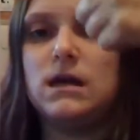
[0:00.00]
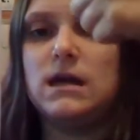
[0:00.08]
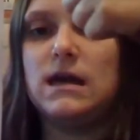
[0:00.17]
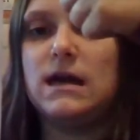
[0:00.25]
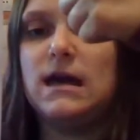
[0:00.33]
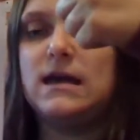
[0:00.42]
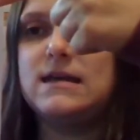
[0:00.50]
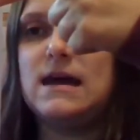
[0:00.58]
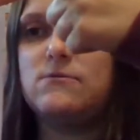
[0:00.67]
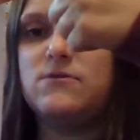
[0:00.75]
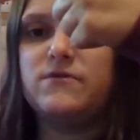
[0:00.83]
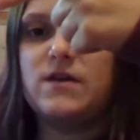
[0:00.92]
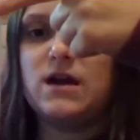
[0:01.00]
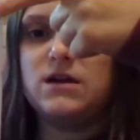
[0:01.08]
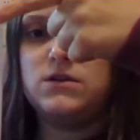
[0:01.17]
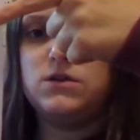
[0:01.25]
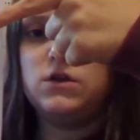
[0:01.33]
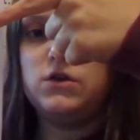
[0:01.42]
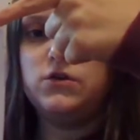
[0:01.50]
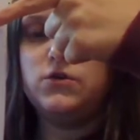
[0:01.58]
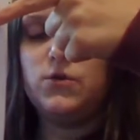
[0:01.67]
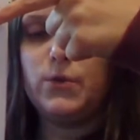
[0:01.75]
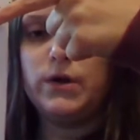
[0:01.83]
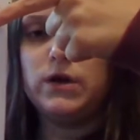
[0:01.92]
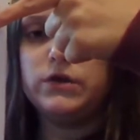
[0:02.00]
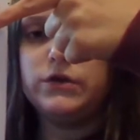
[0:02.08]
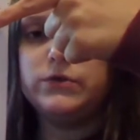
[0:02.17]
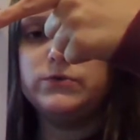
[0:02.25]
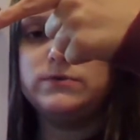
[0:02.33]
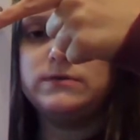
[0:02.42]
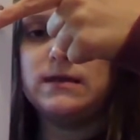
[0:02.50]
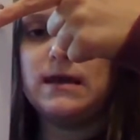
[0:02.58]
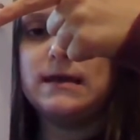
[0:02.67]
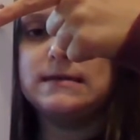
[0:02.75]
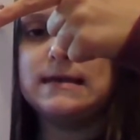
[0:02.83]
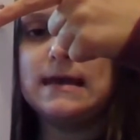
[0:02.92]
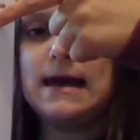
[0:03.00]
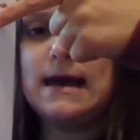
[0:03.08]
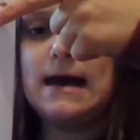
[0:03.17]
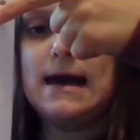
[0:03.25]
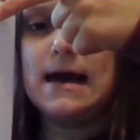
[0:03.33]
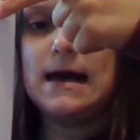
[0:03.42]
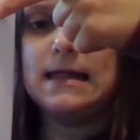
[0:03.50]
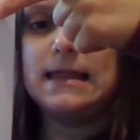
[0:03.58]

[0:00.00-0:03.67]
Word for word: Okay, now we've got U. U says uh,